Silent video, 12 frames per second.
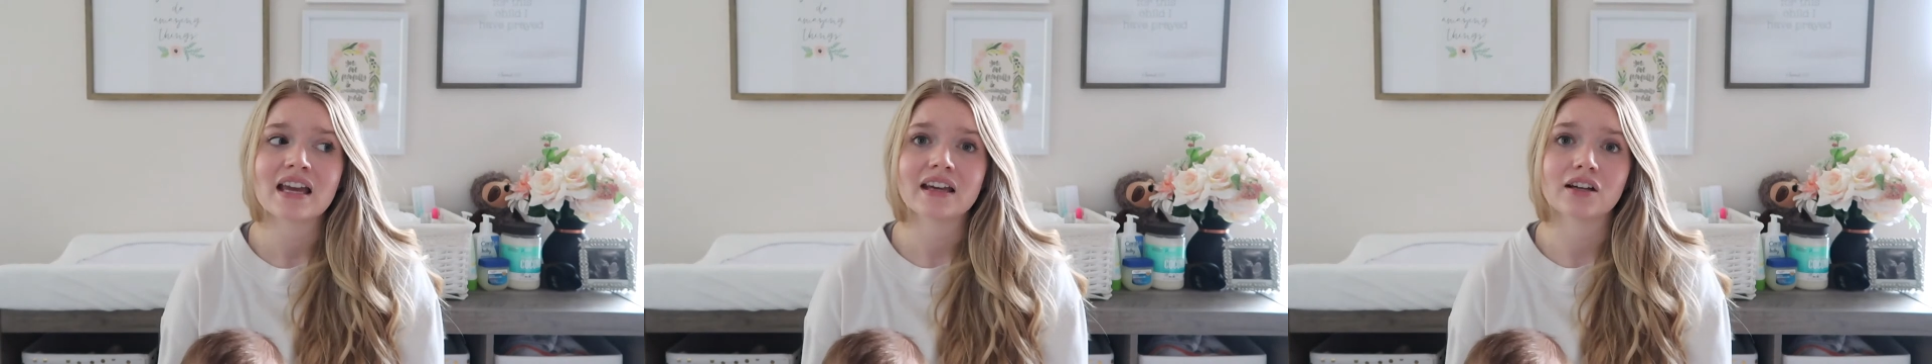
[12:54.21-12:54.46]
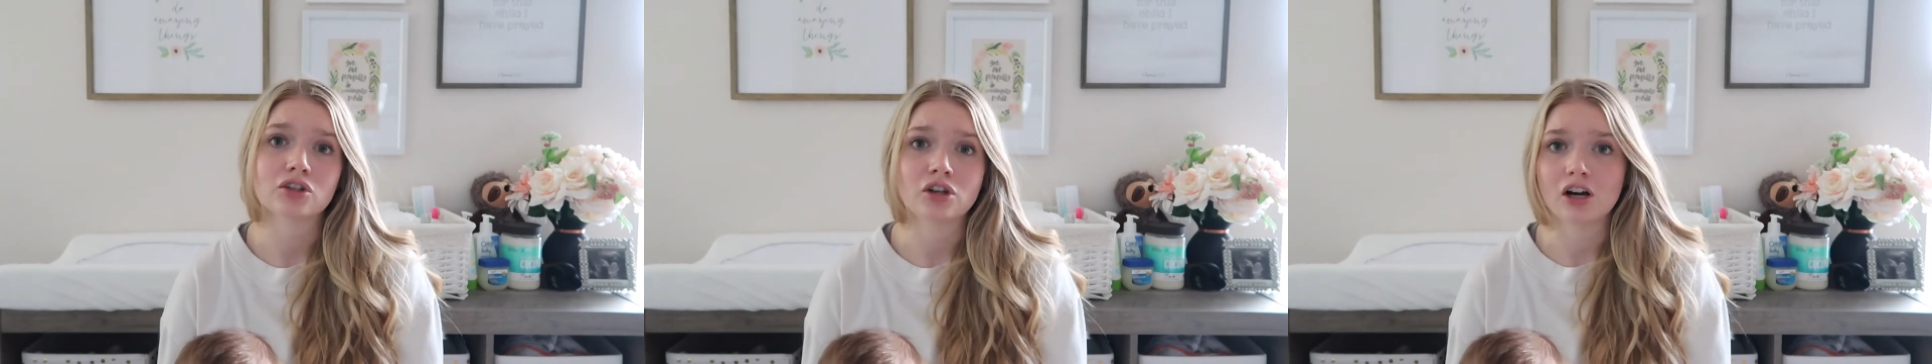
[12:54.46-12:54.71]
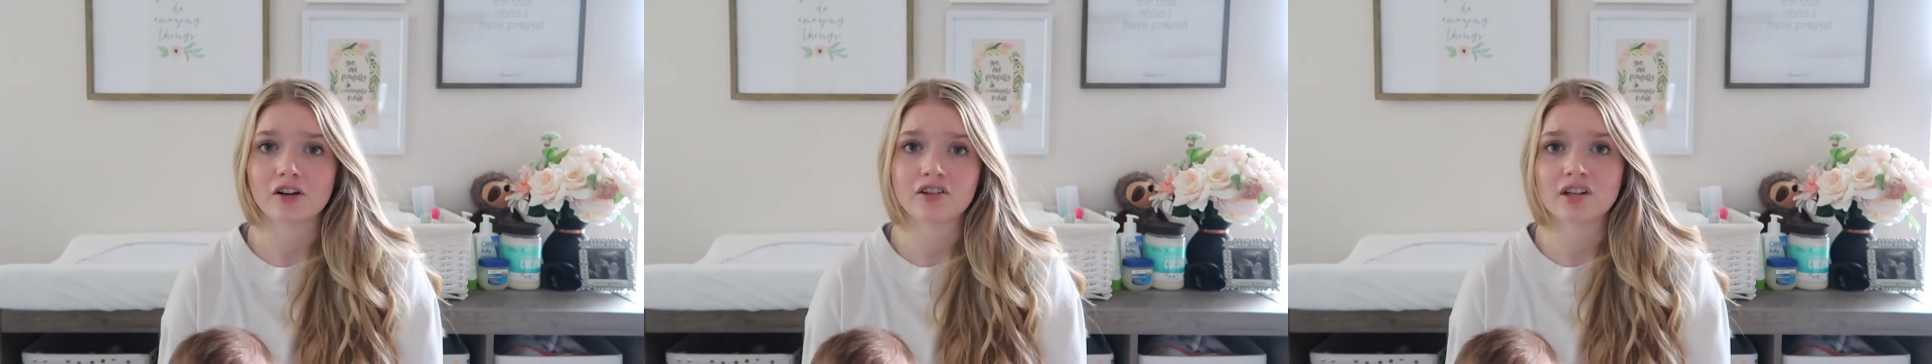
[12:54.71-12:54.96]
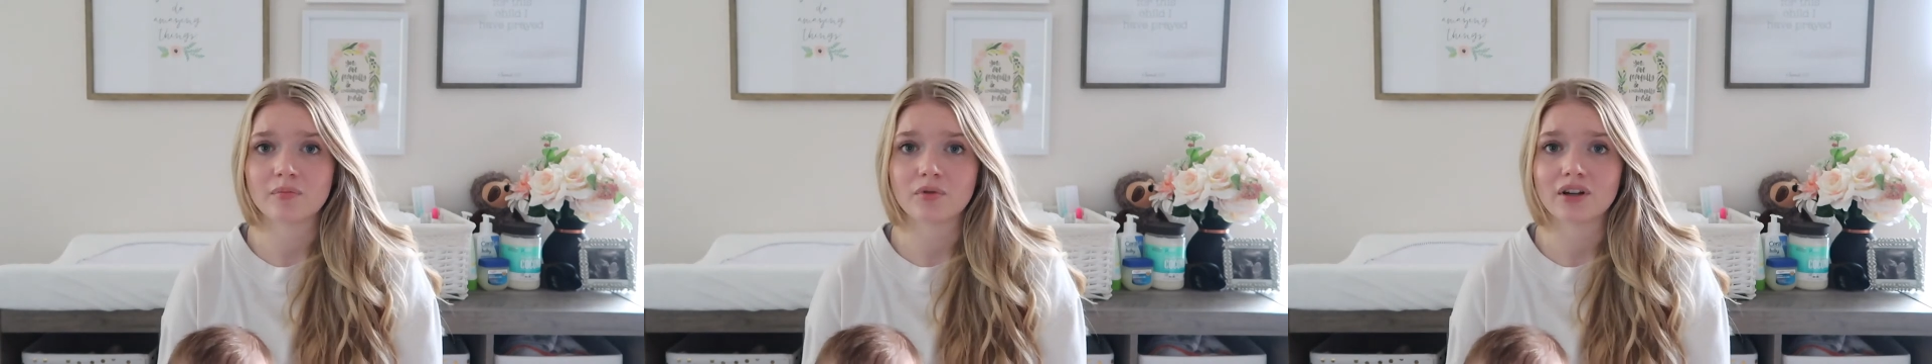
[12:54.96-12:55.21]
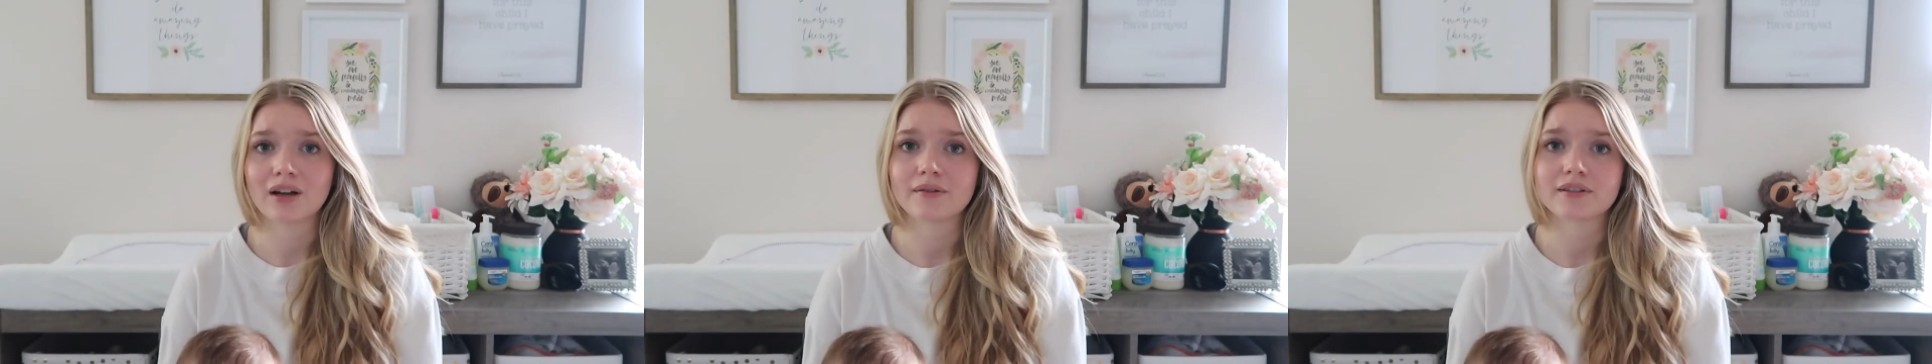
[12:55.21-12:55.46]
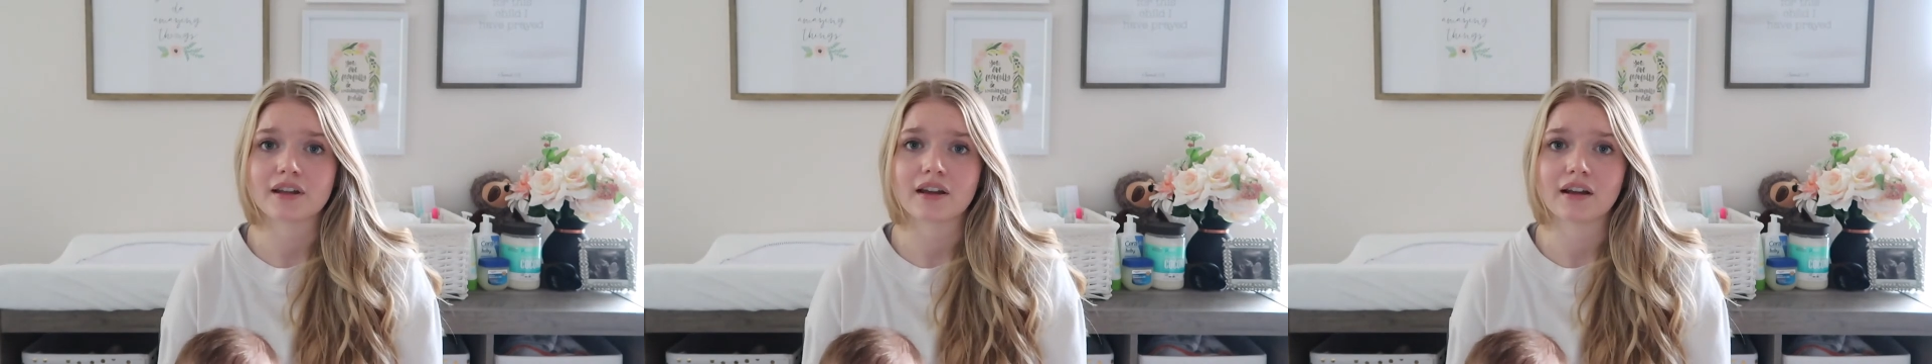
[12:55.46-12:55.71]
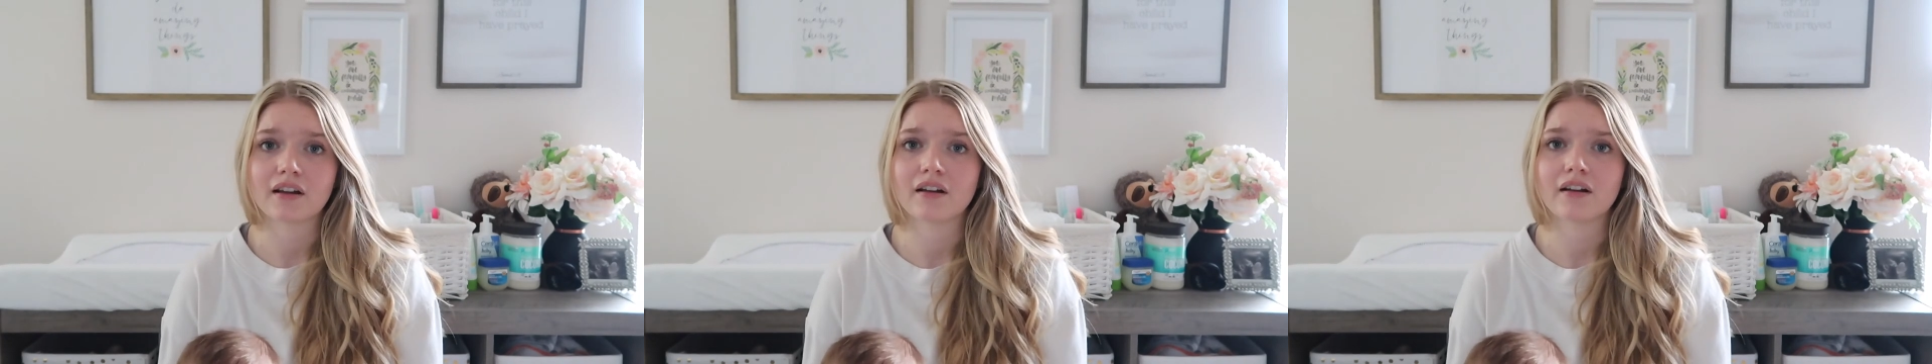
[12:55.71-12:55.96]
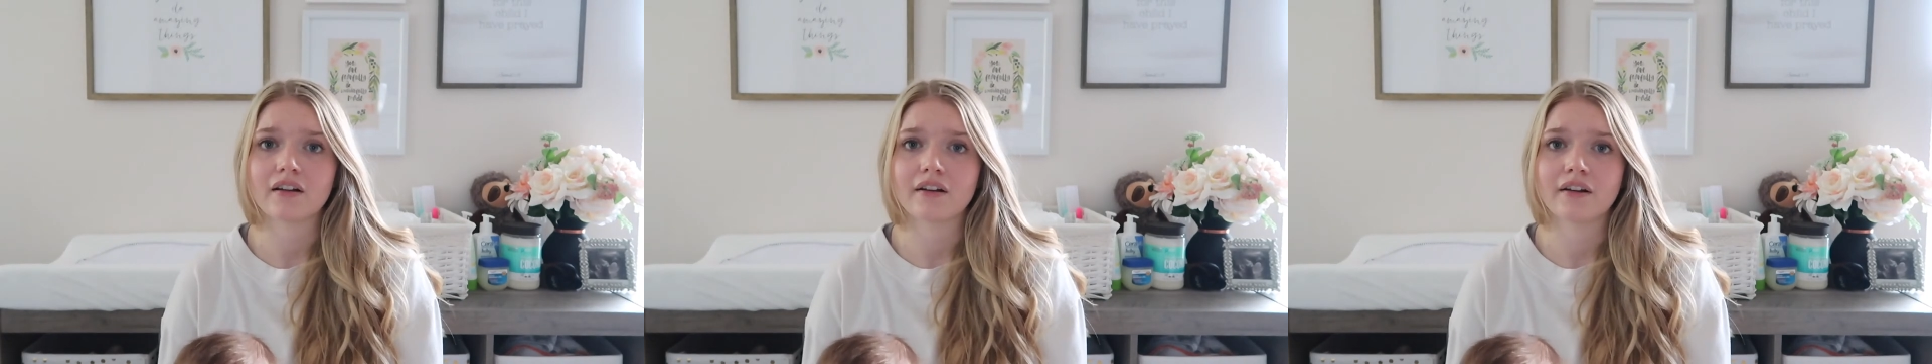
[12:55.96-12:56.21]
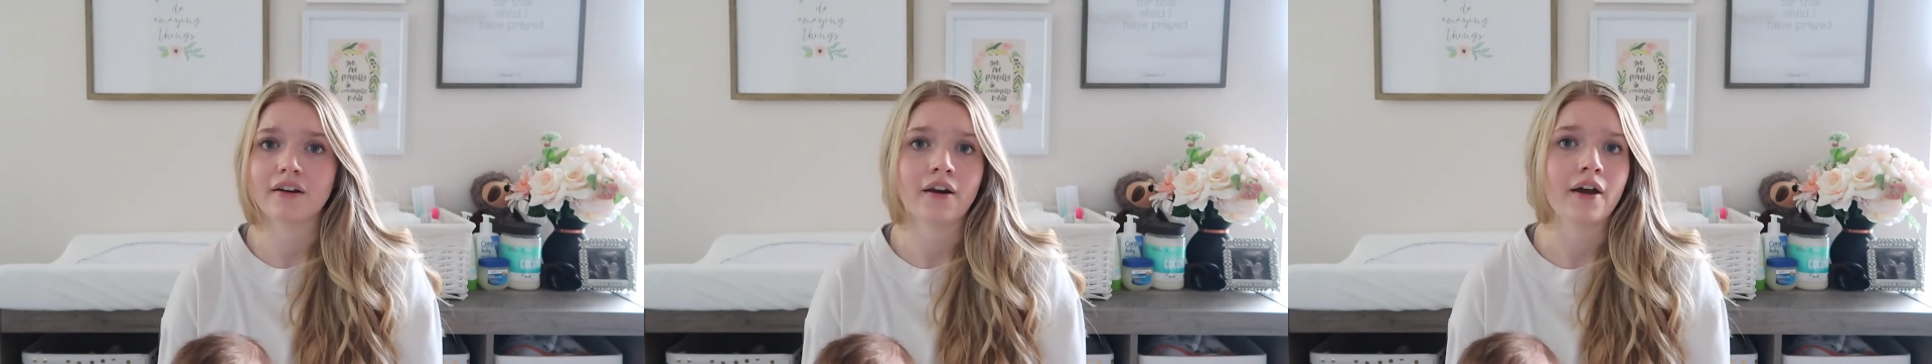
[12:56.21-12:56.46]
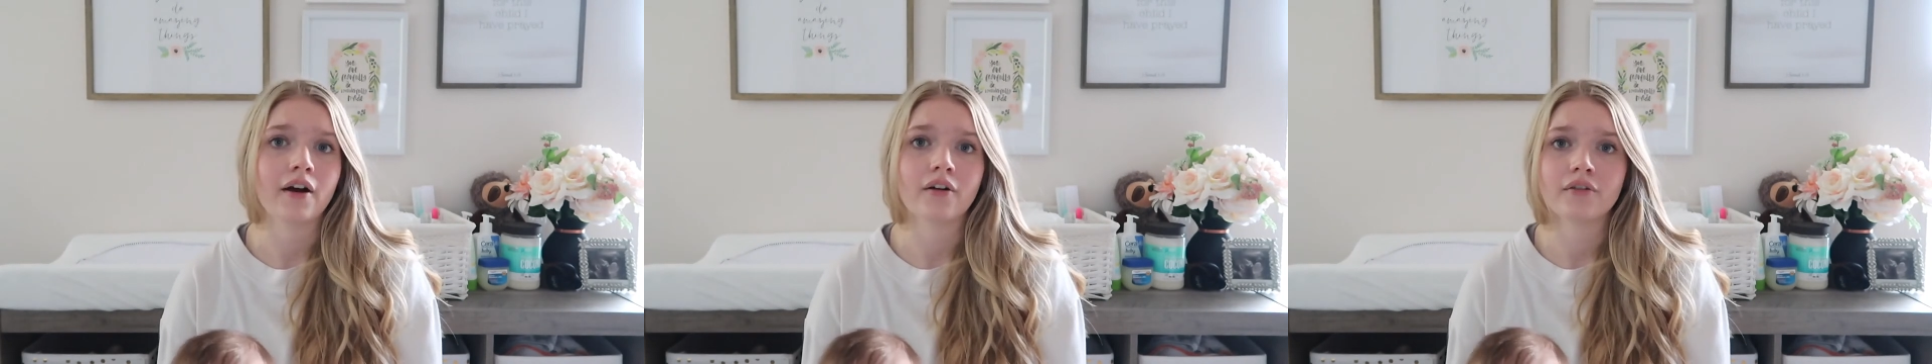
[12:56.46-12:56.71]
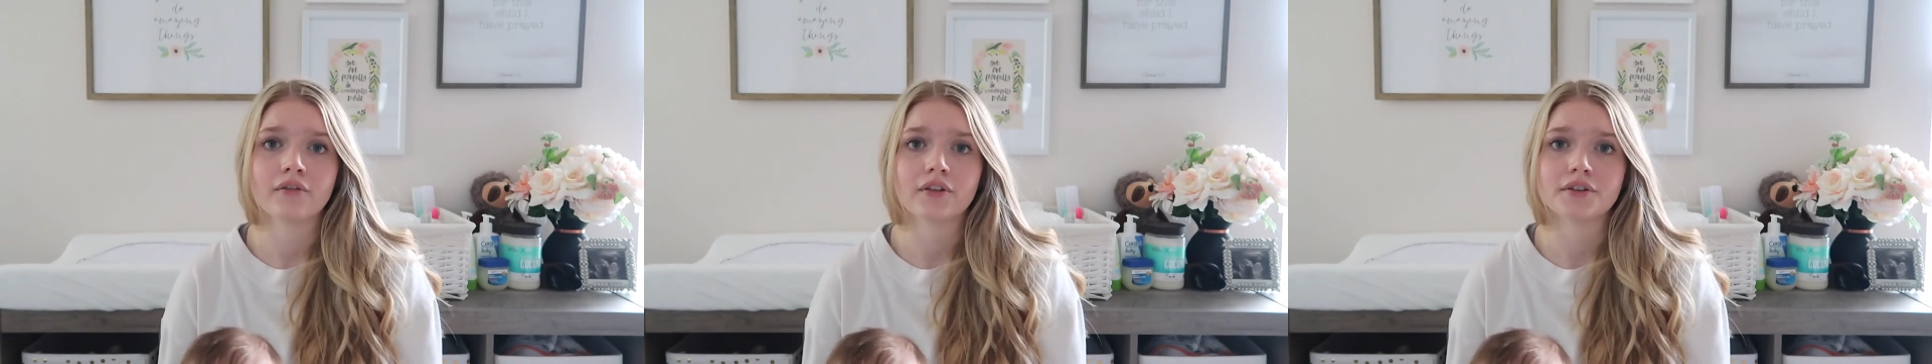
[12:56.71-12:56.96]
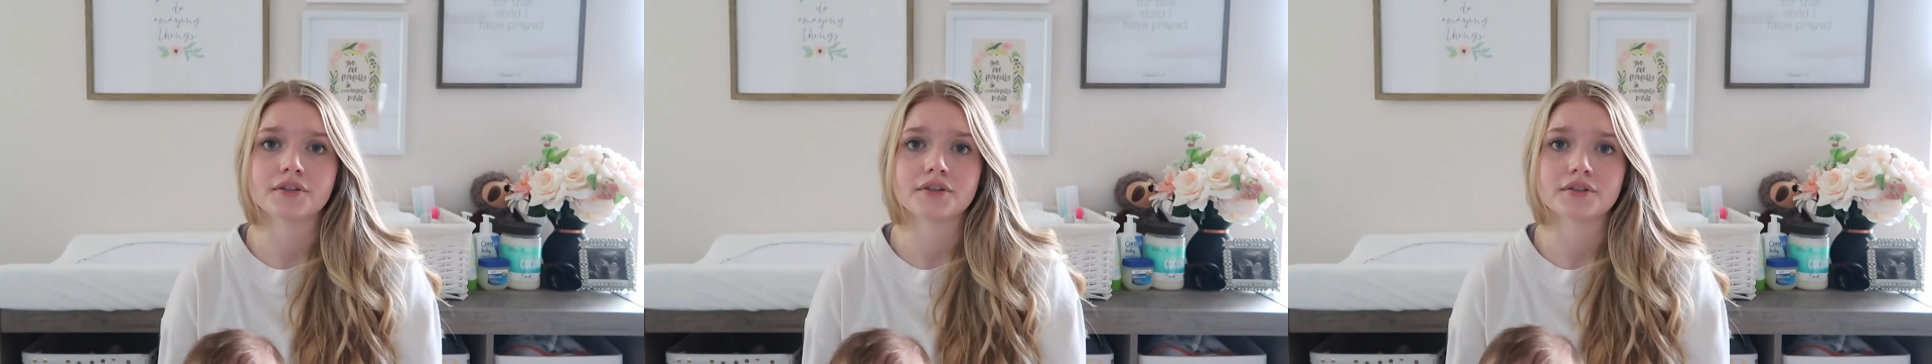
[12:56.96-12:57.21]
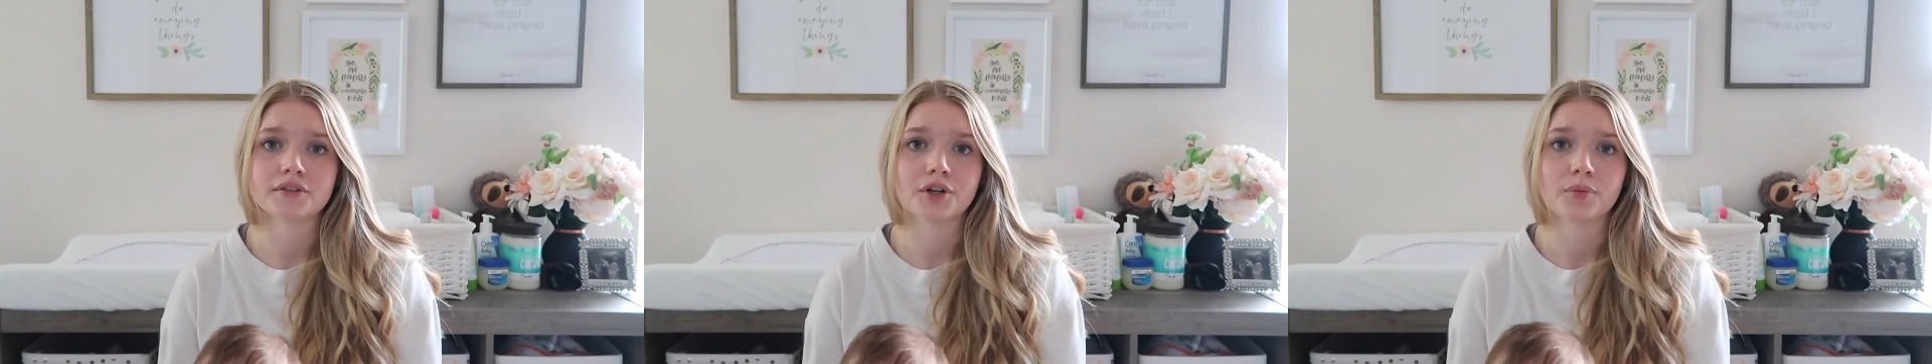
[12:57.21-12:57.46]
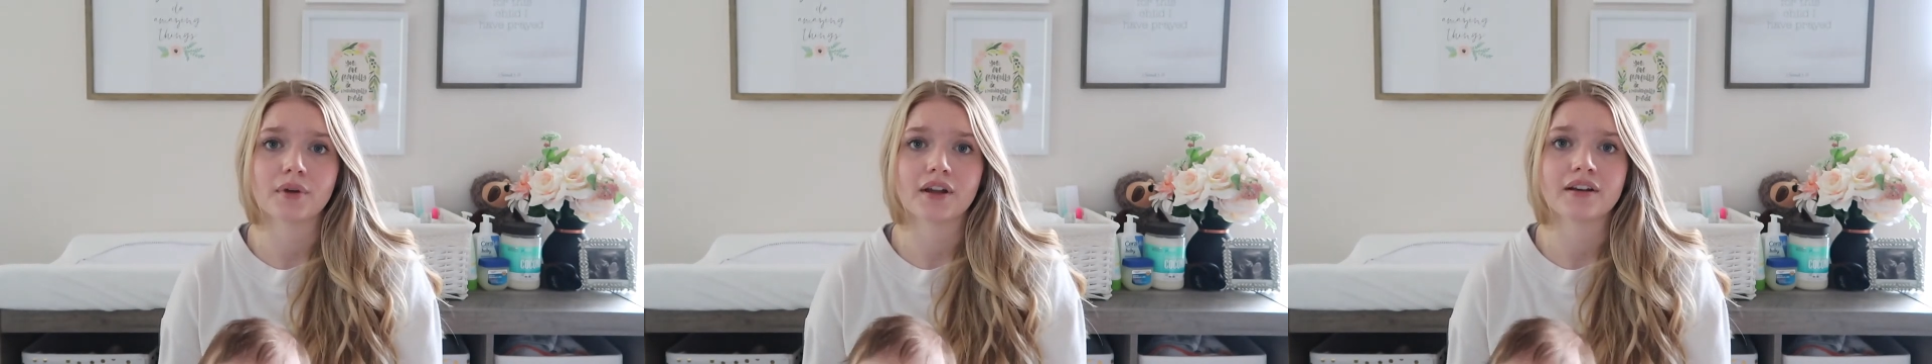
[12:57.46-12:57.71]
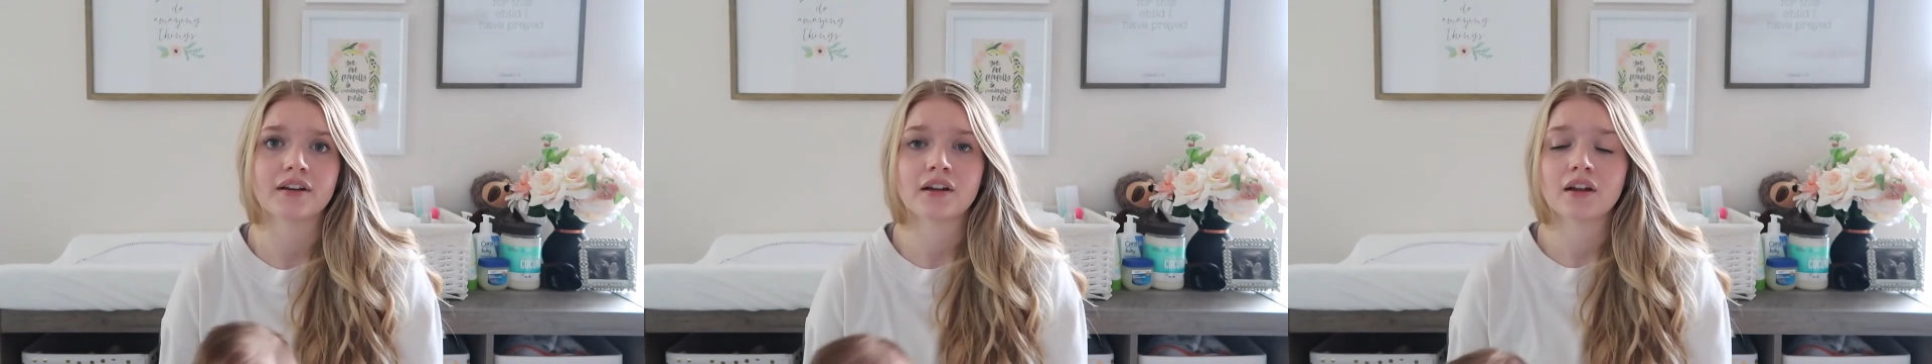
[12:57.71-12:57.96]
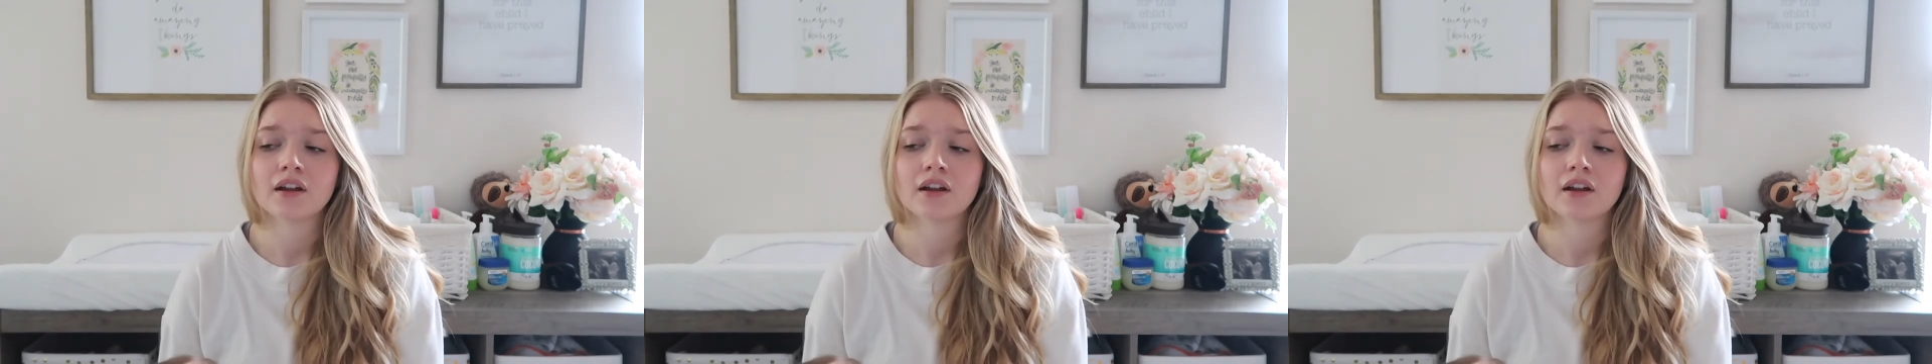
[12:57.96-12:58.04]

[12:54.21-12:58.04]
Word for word: it clogged the nipple and i was like no this is stupid